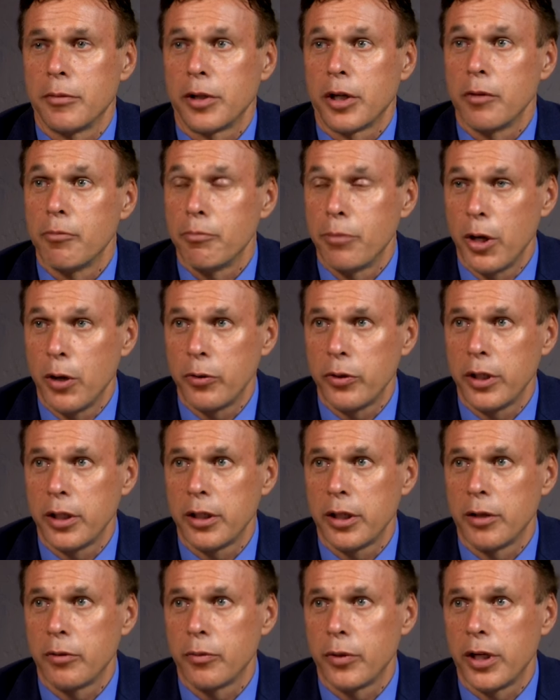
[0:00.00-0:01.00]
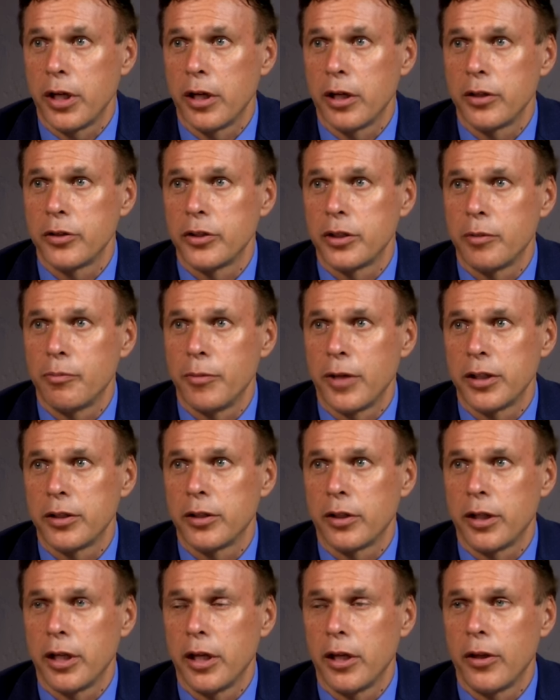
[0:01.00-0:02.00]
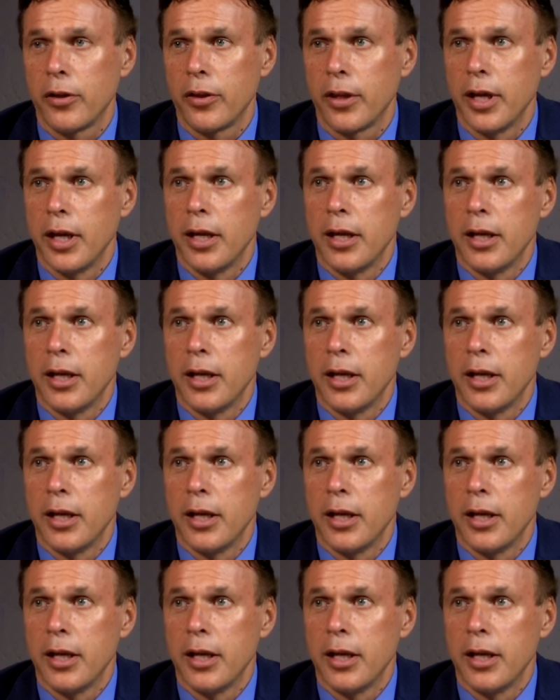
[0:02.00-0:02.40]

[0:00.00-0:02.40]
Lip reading: component in regards to mental health.